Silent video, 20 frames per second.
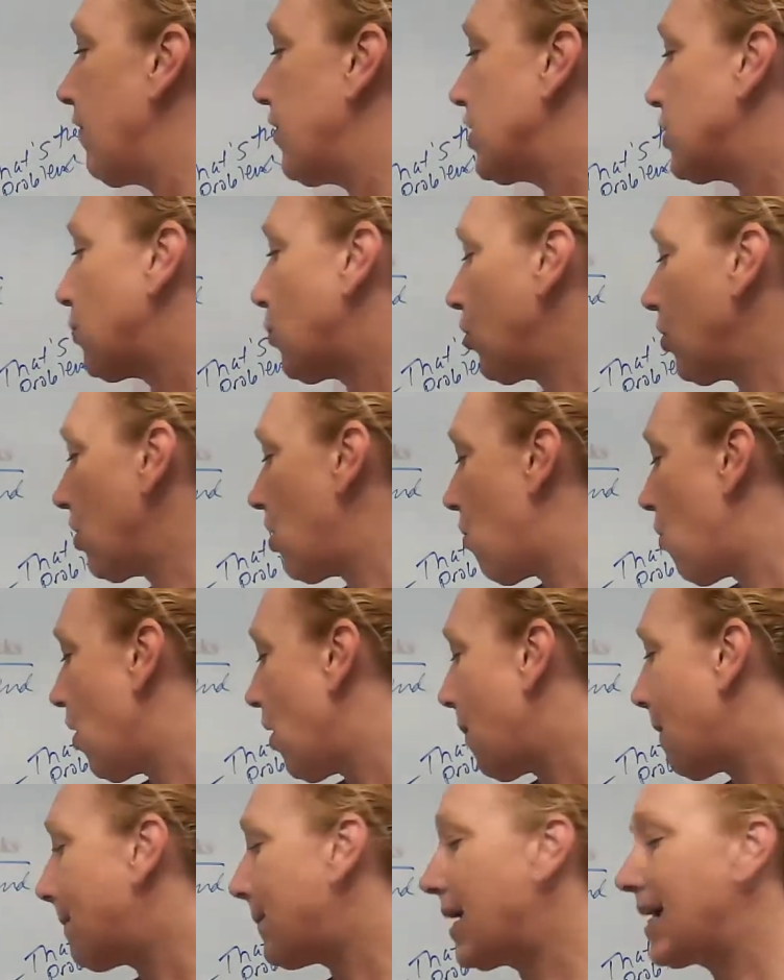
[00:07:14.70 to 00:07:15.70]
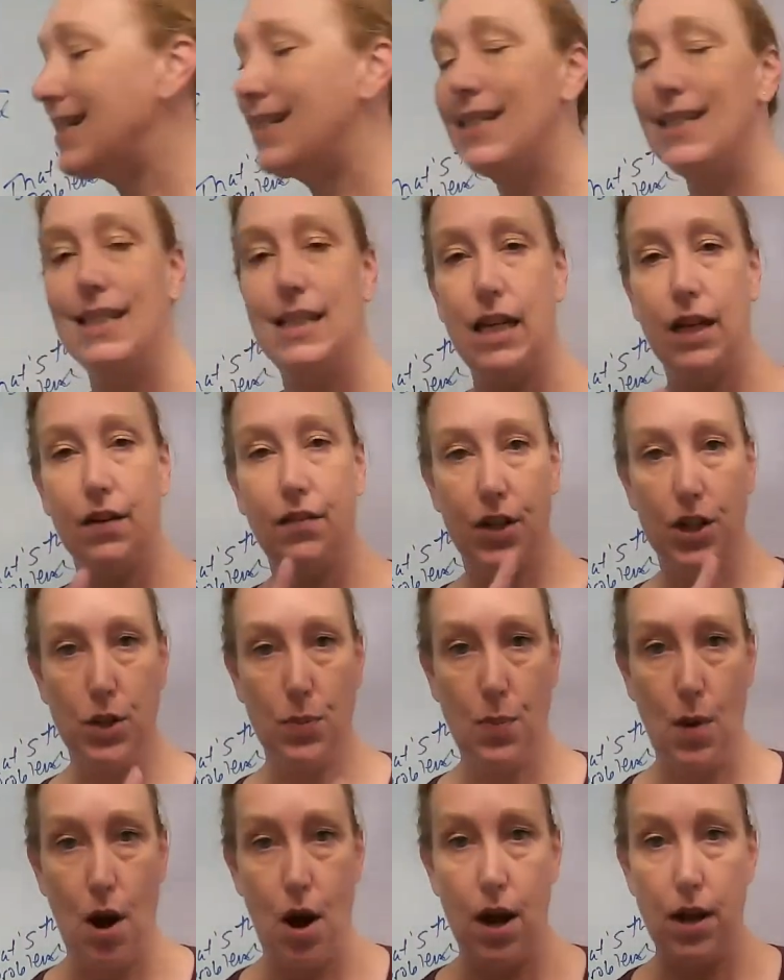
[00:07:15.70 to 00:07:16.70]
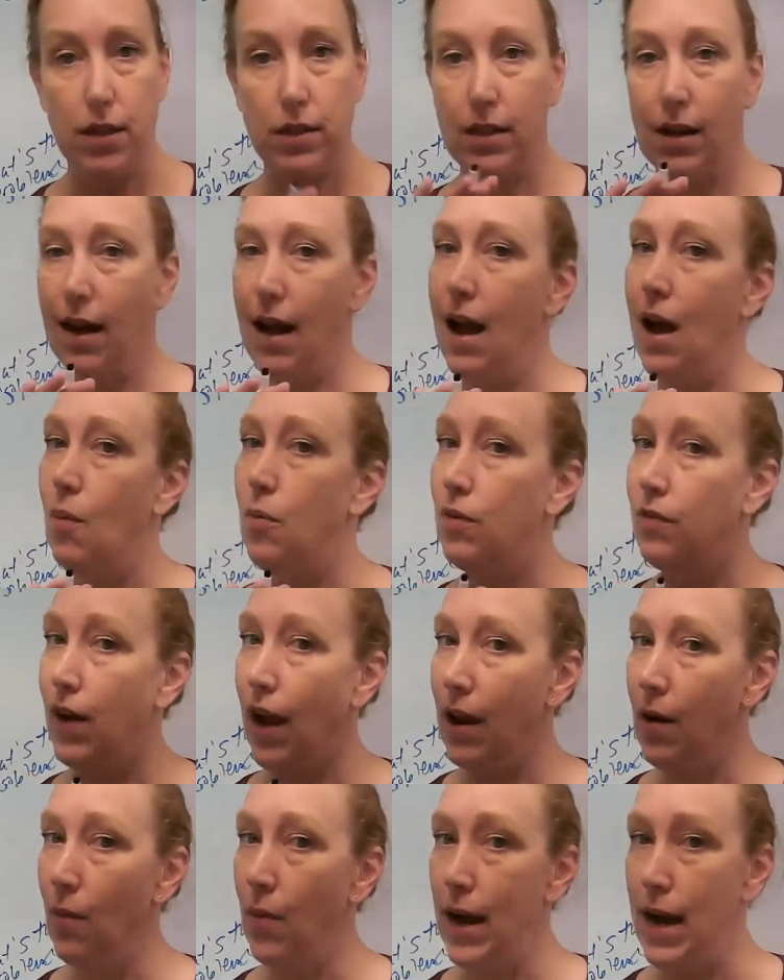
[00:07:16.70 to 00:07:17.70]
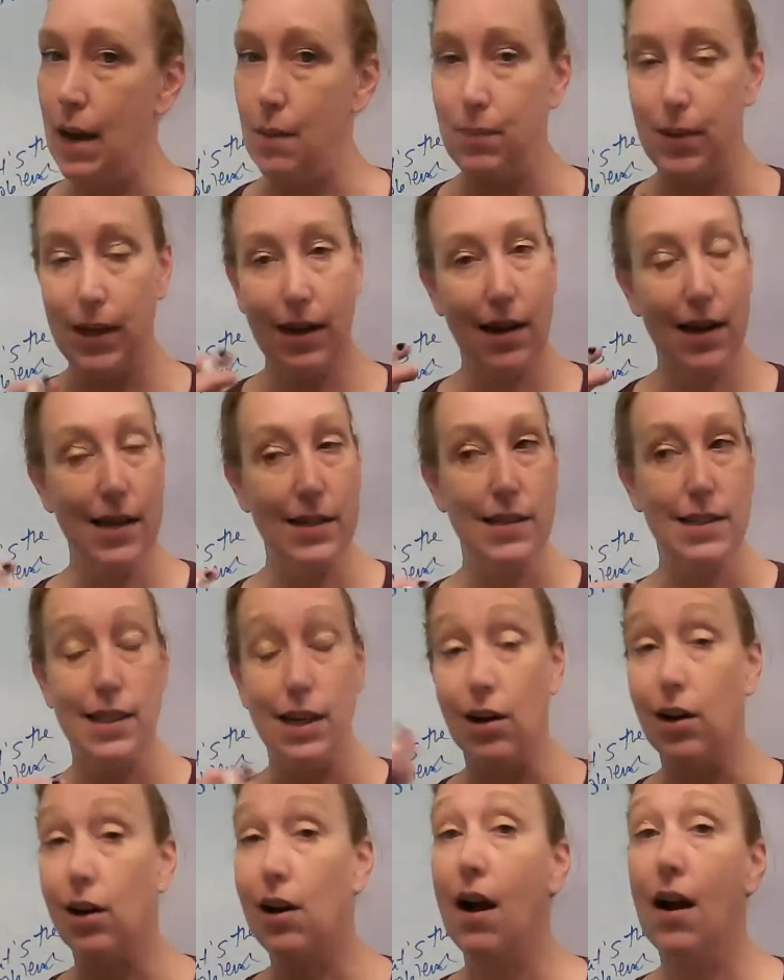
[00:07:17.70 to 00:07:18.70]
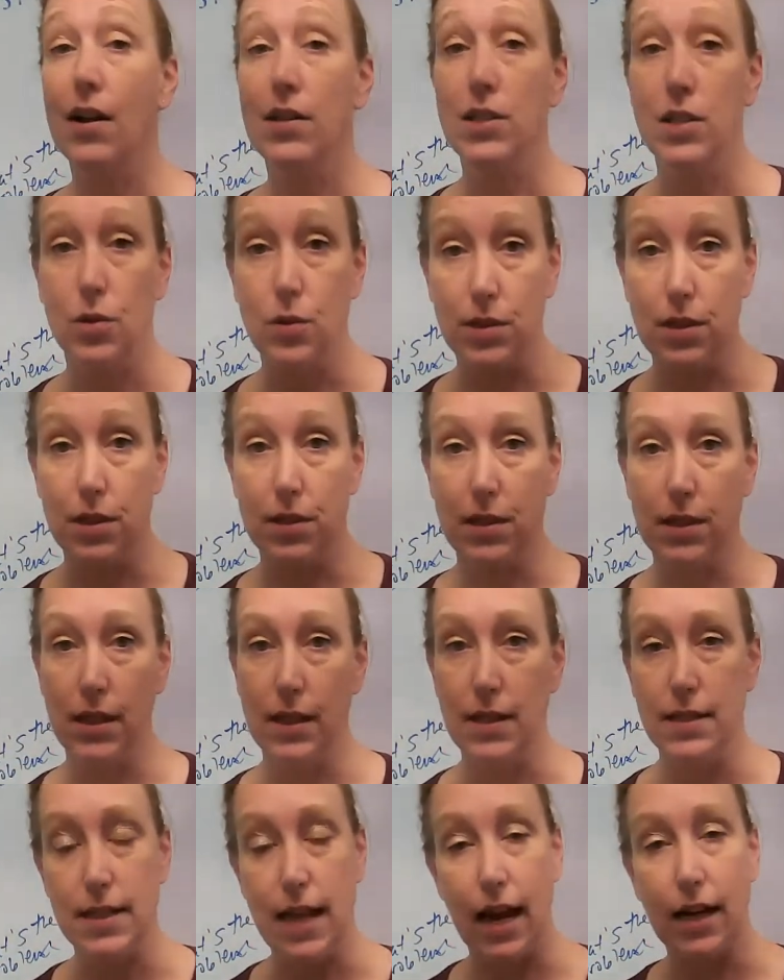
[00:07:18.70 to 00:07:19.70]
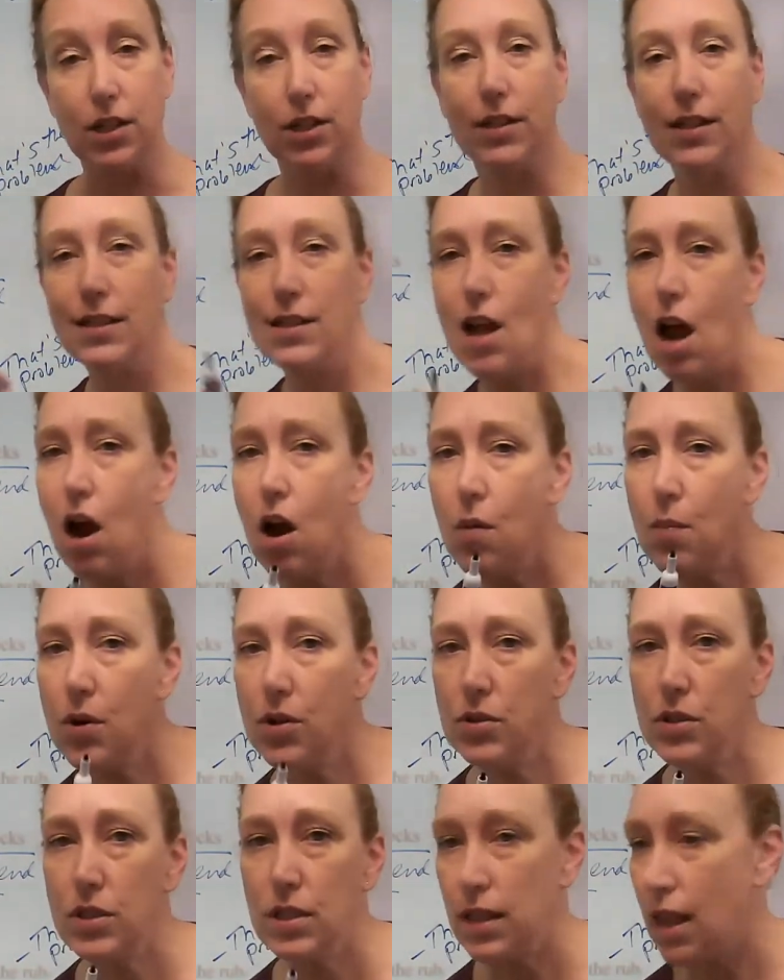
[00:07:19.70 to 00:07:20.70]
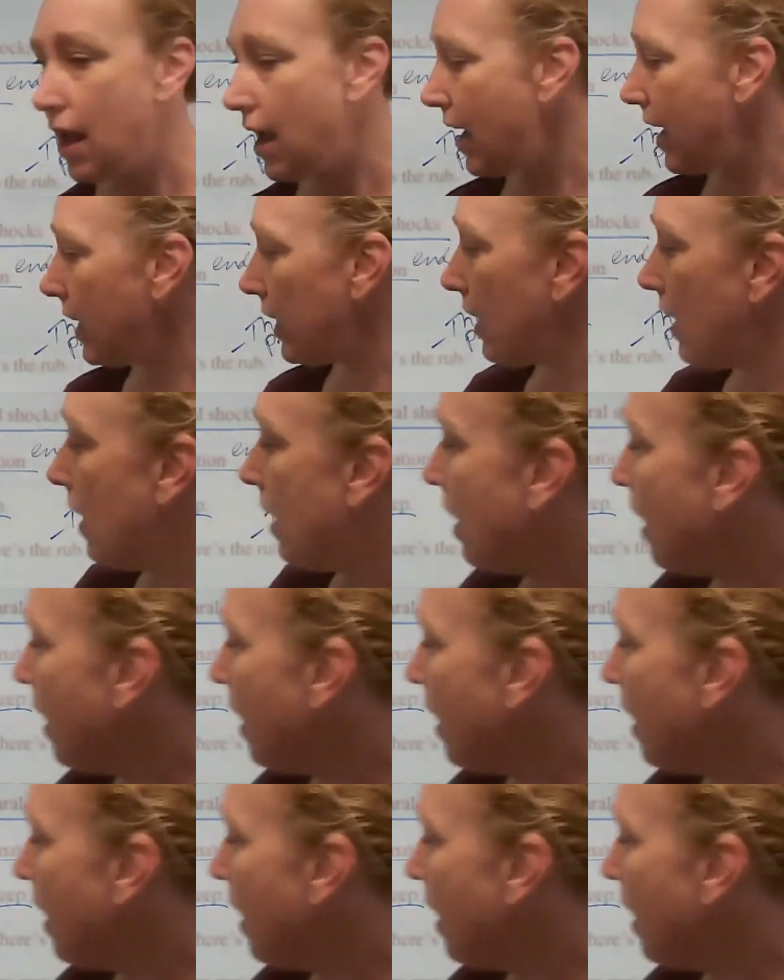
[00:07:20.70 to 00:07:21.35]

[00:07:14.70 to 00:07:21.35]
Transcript: off this mortal coil, must give us pause. Ah, we've got to wait because there are consequences to these actions. Almost like